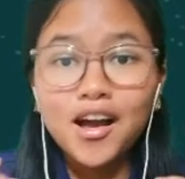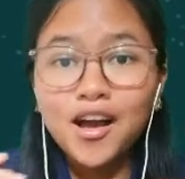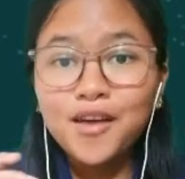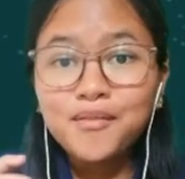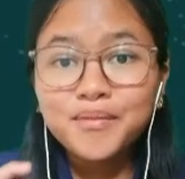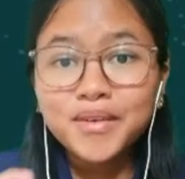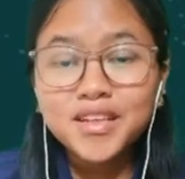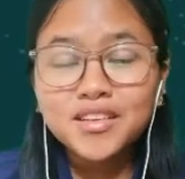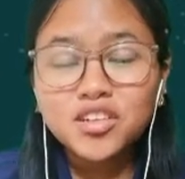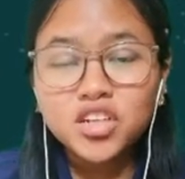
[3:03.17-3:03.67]
A
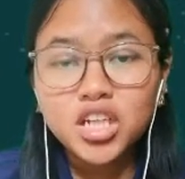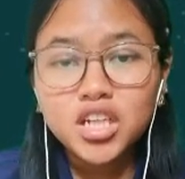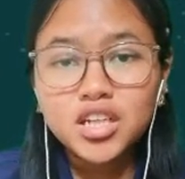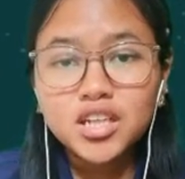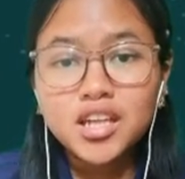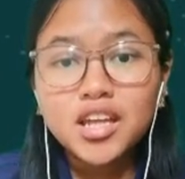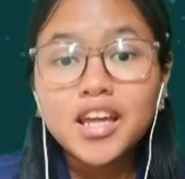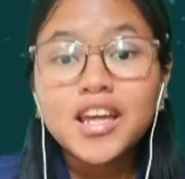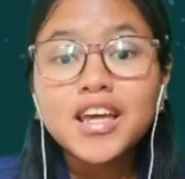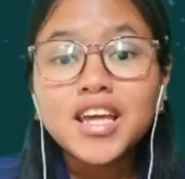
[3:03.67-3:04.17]
metric
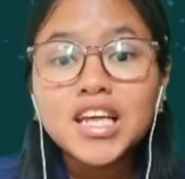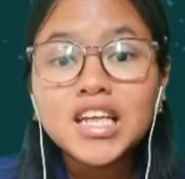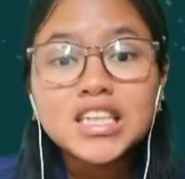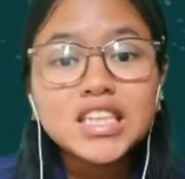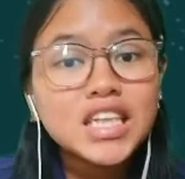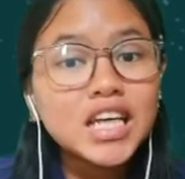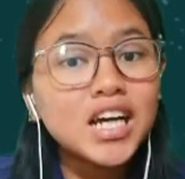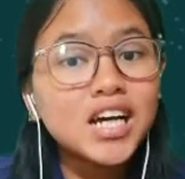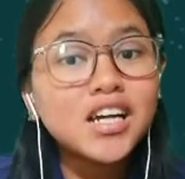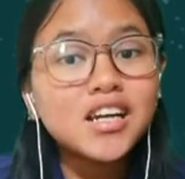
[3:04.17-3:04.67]
is
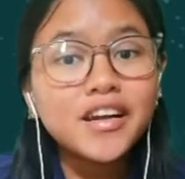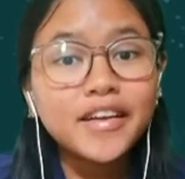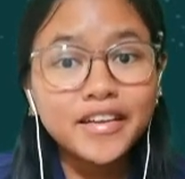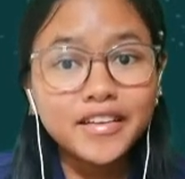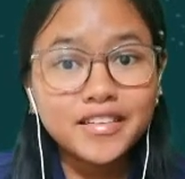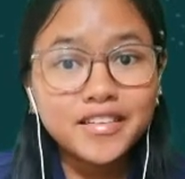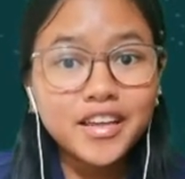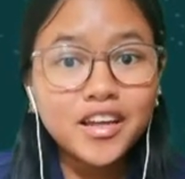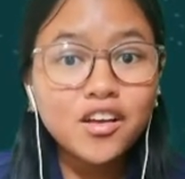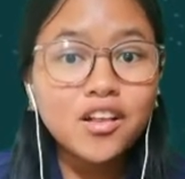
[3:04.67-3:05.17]
a
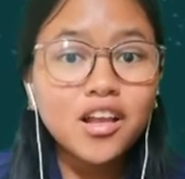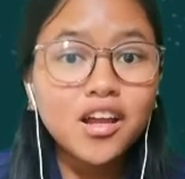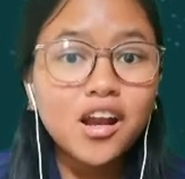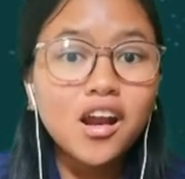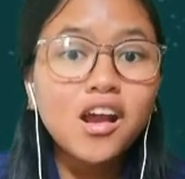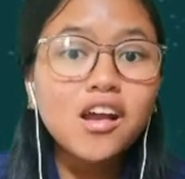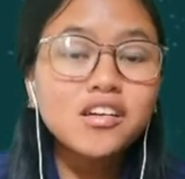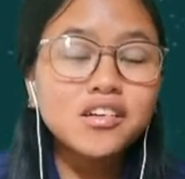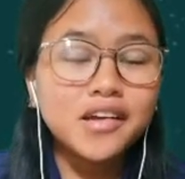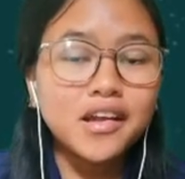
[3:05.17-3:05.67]
rectangular
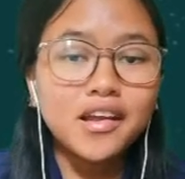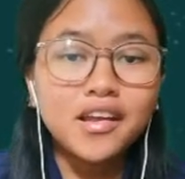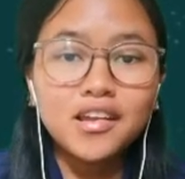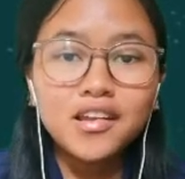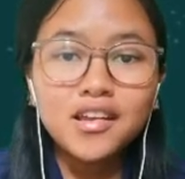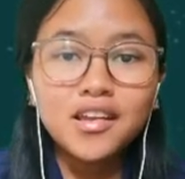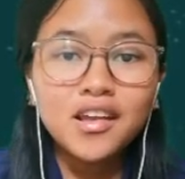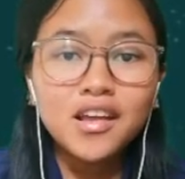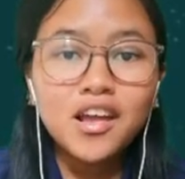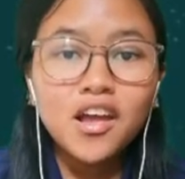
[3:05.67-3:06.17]
array
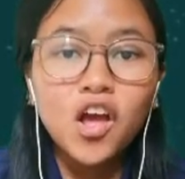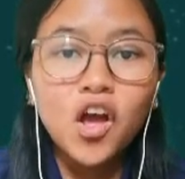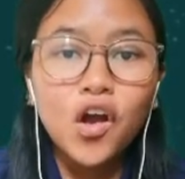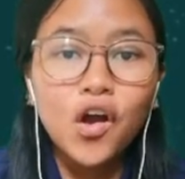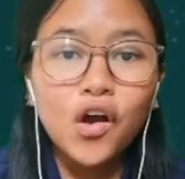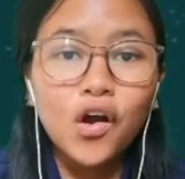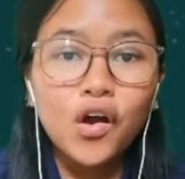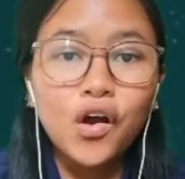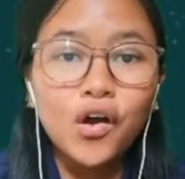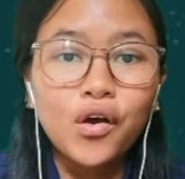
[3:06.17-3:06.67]

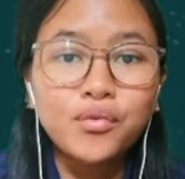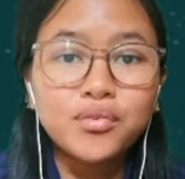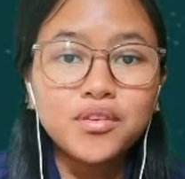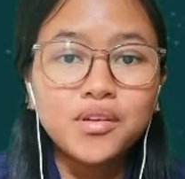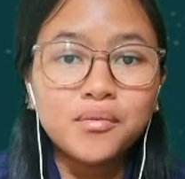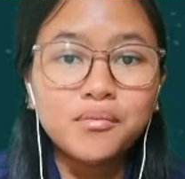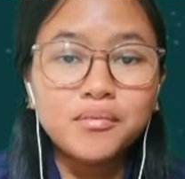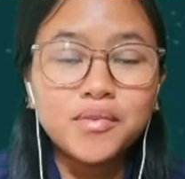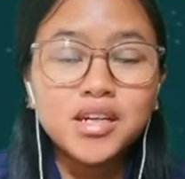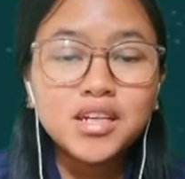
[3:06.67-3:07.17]
of
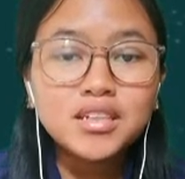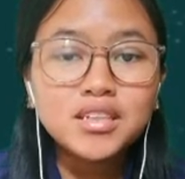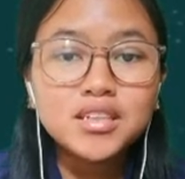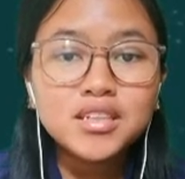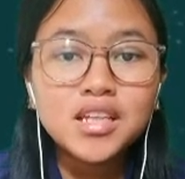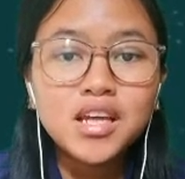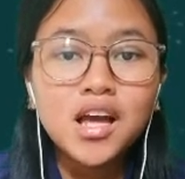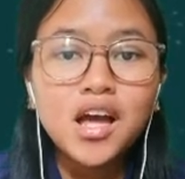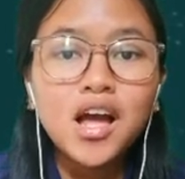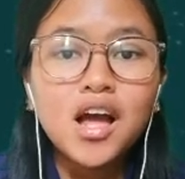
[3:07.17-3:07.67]
numbers,
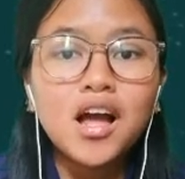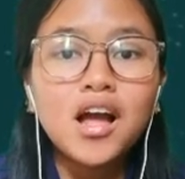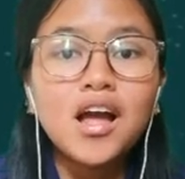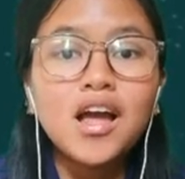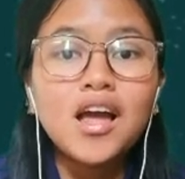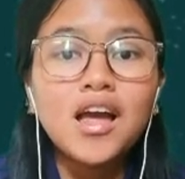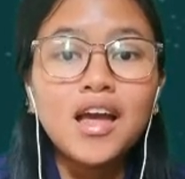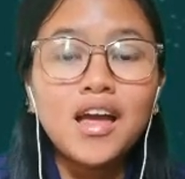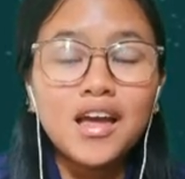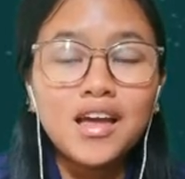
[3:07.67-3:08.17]

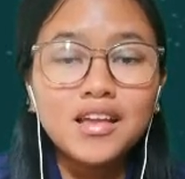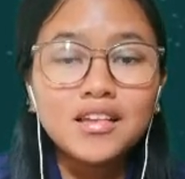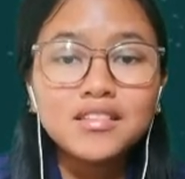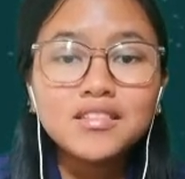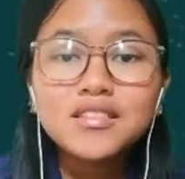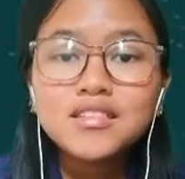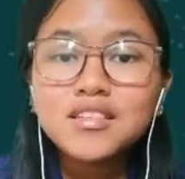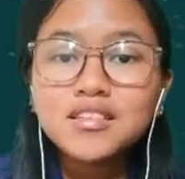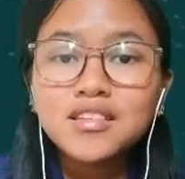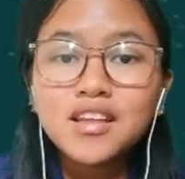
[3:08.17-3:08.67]

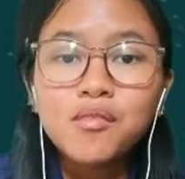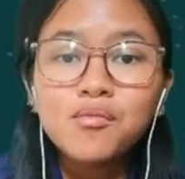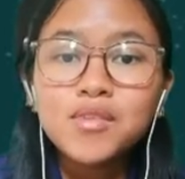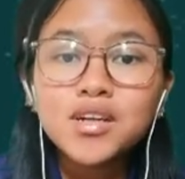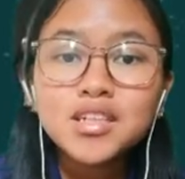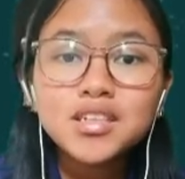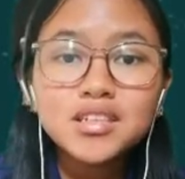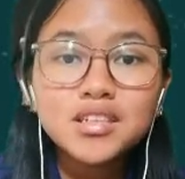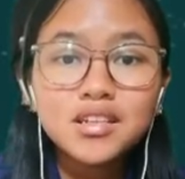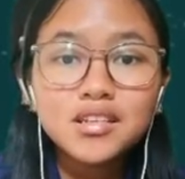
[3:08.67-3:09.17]
and the
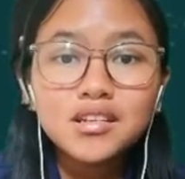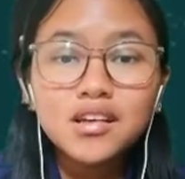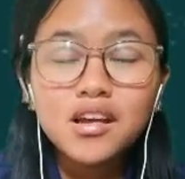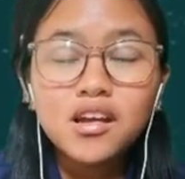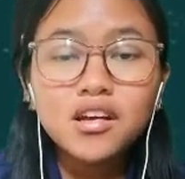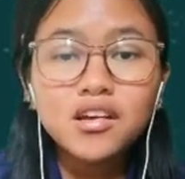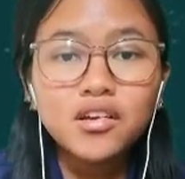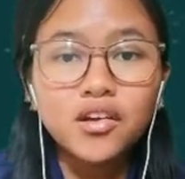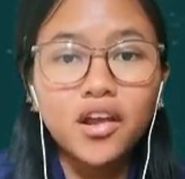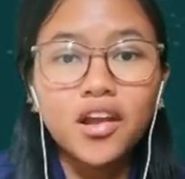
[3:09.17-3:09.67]
numbers in the
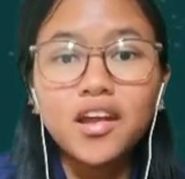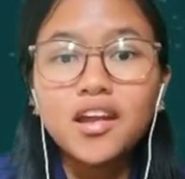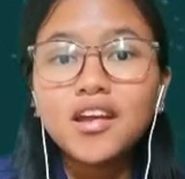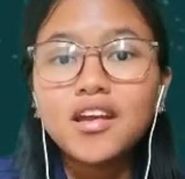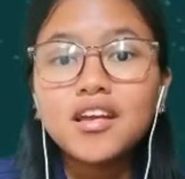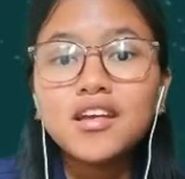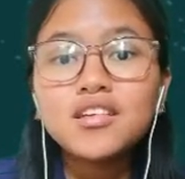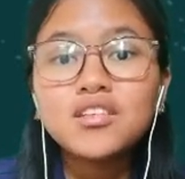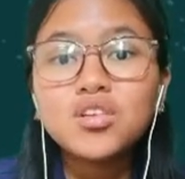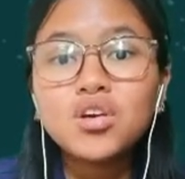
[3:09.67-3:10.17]
array
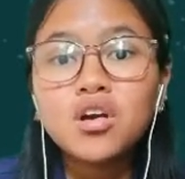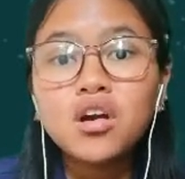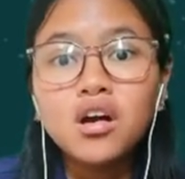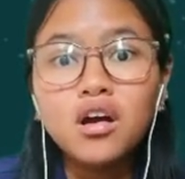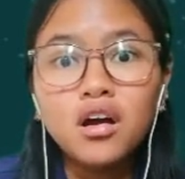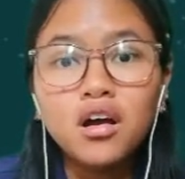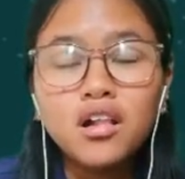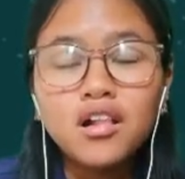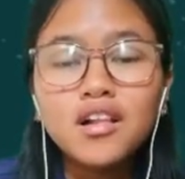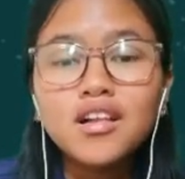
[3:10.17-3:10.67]
is
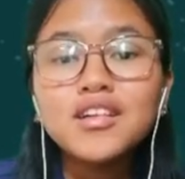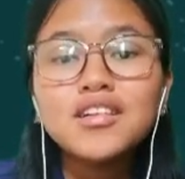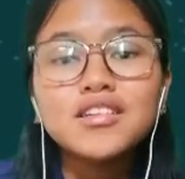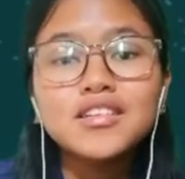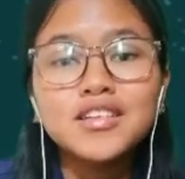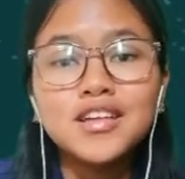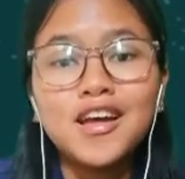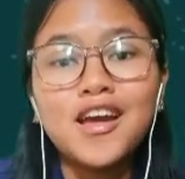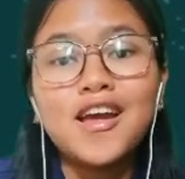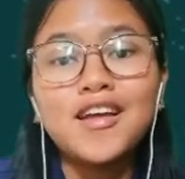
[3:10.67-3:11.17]
called
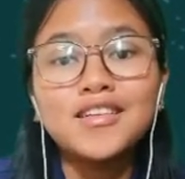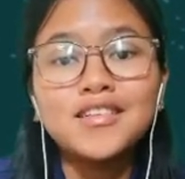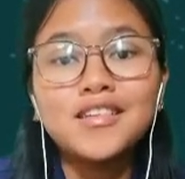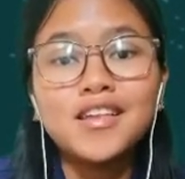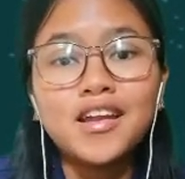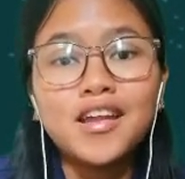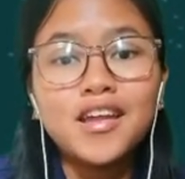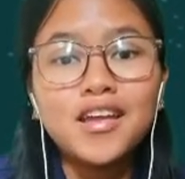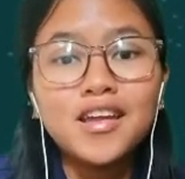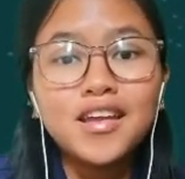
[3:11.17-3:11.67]
the
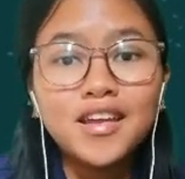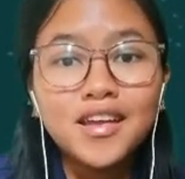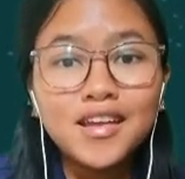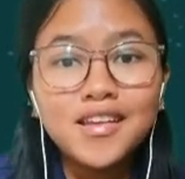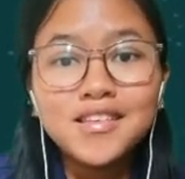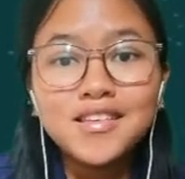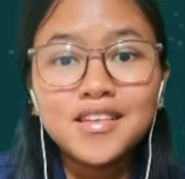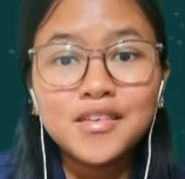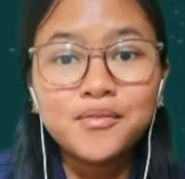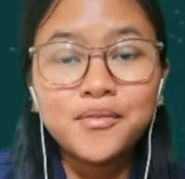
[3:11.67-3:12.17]
entry
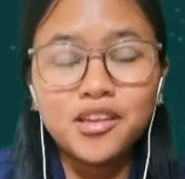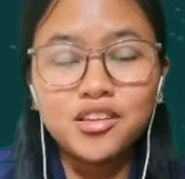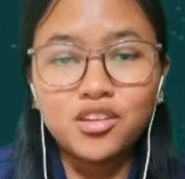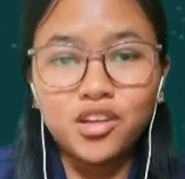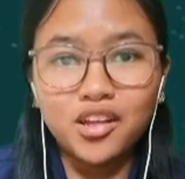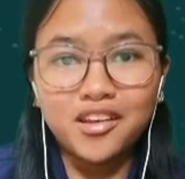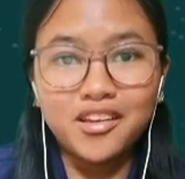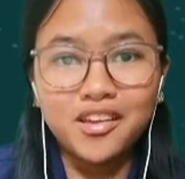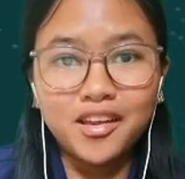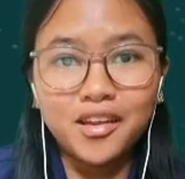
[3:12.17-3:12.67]
in the metric.